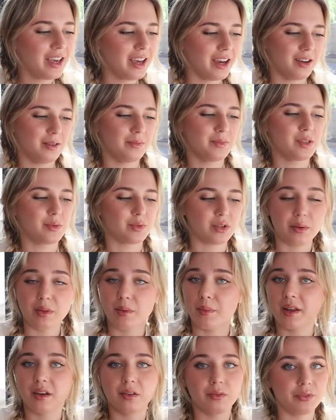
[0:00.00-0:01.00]
Um, subscribe to
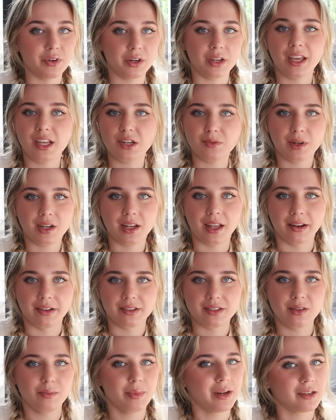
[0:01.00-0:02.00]
the bell icon for engagement, and
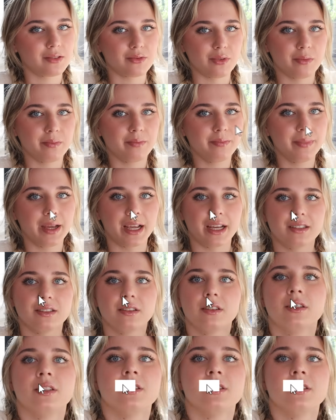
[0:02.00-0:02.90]
I'll see you in my next one. Bye guys.